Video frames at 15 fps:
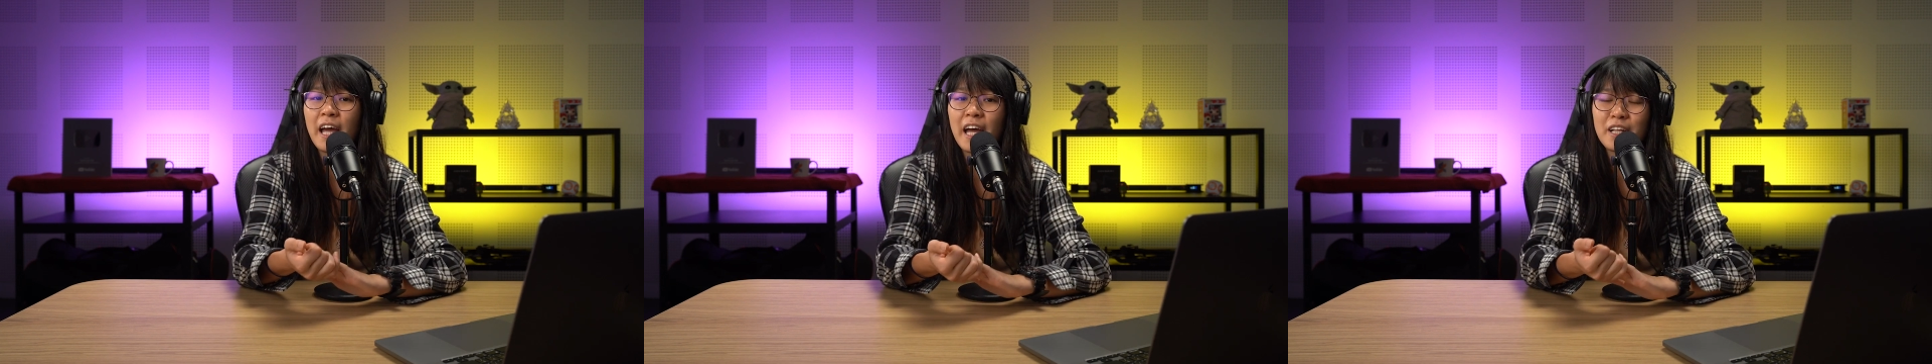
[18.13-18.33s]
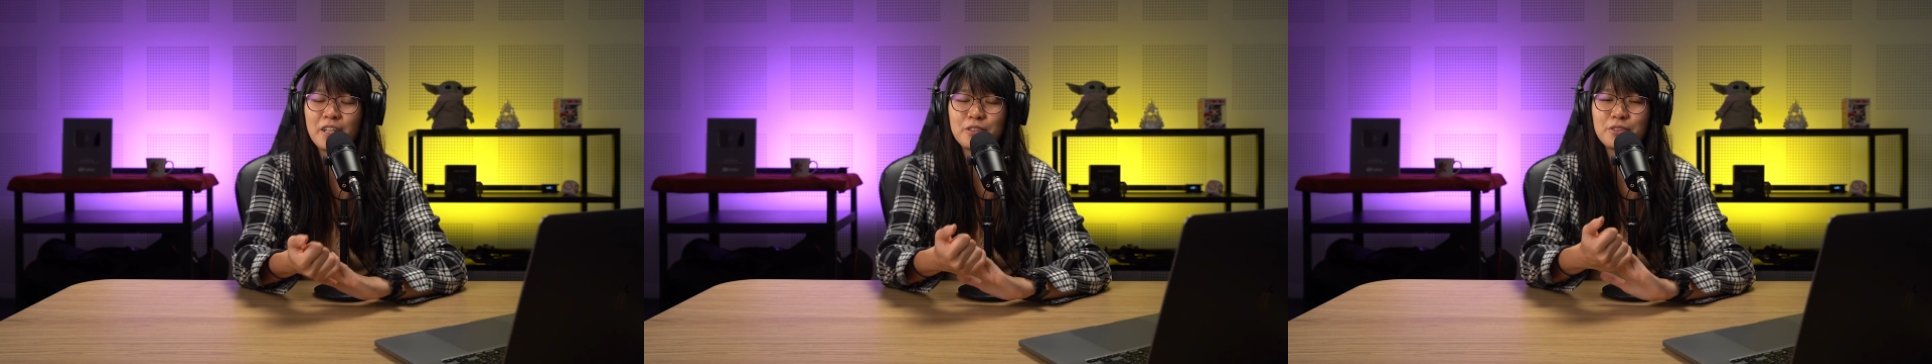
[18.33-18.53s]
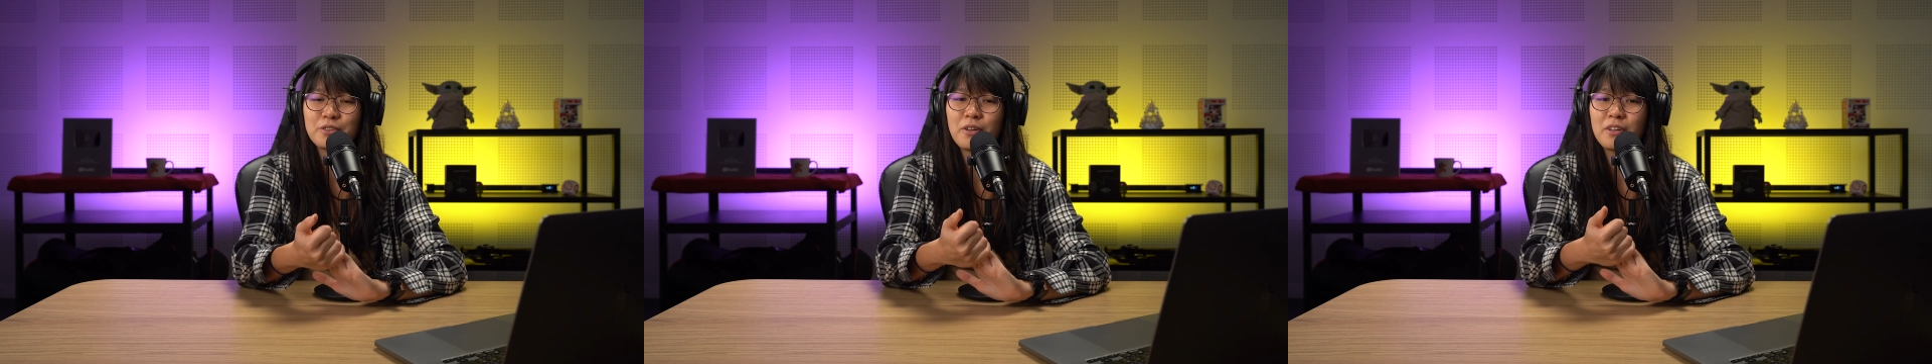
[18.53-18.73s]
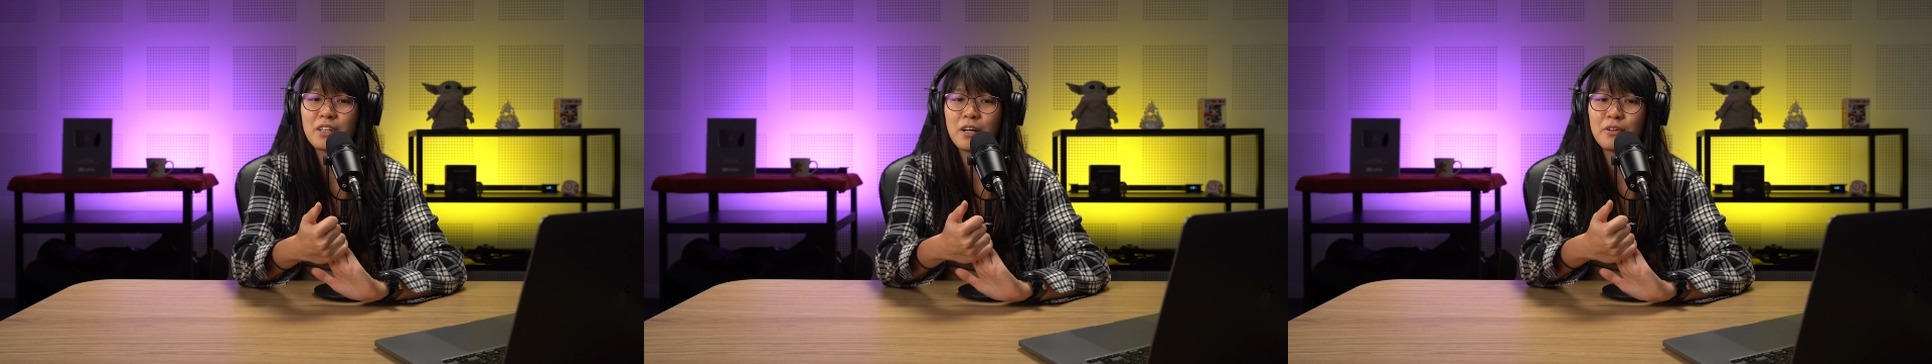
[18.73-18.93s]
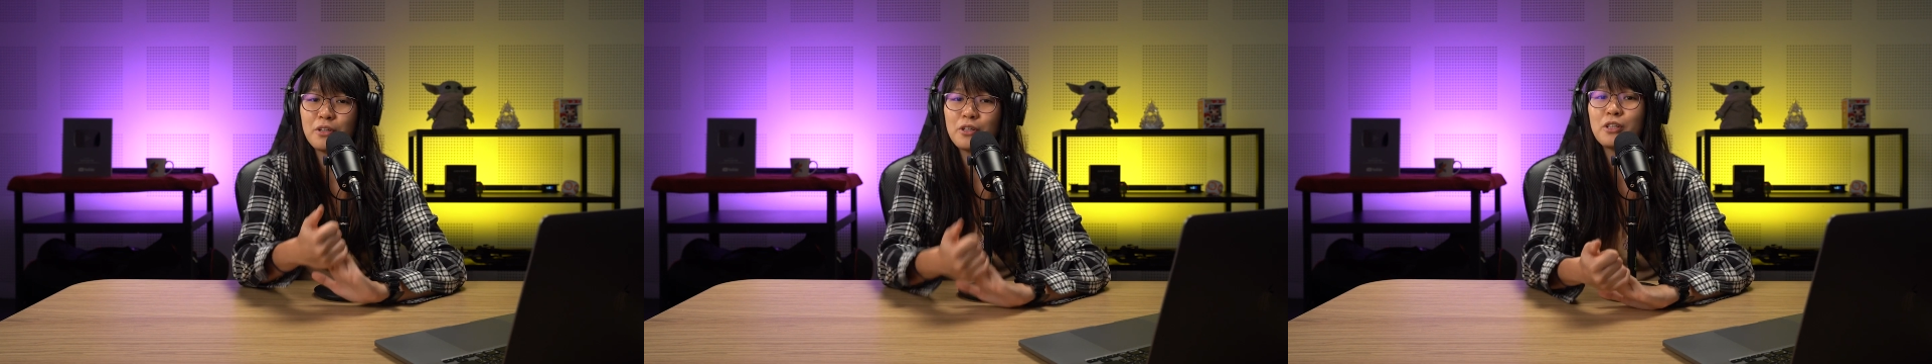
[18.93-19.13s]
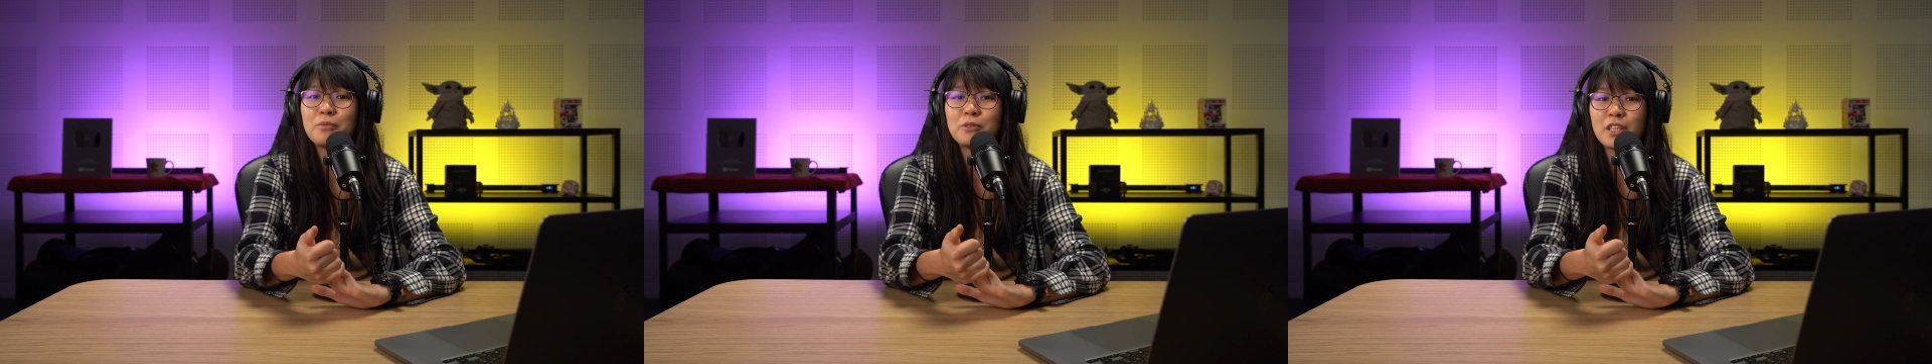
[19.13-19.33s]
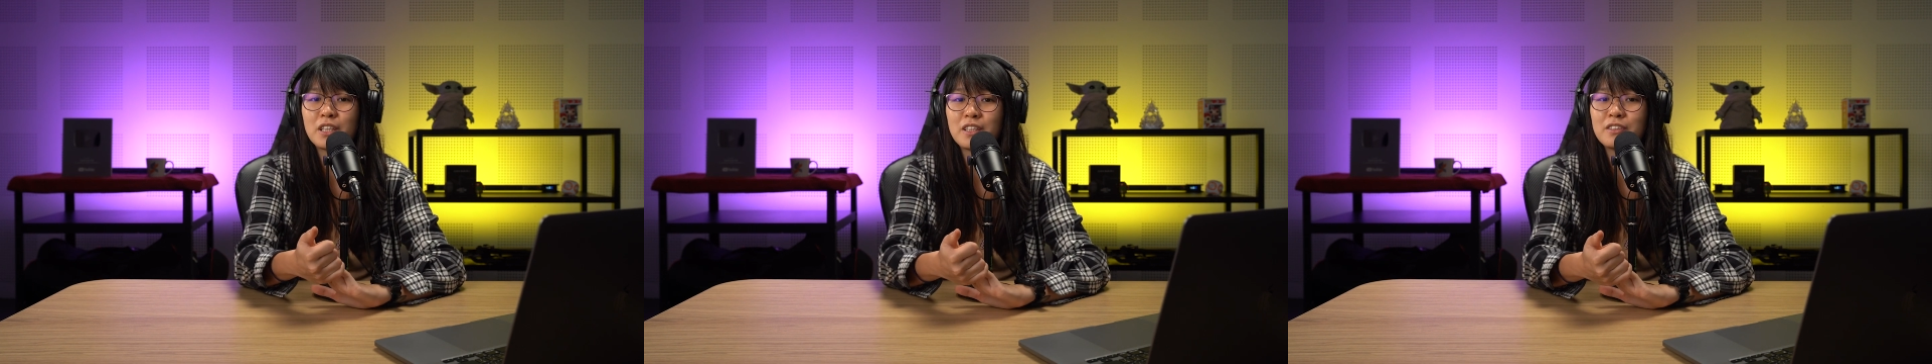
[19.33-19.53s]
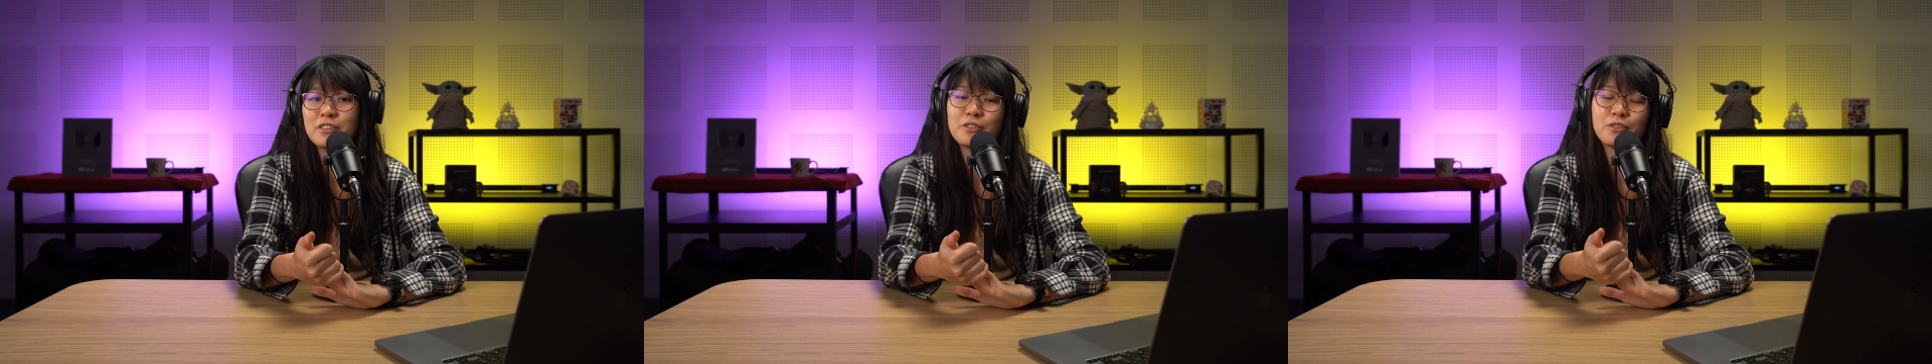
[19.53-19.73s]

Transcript: and also on our YouTube channel.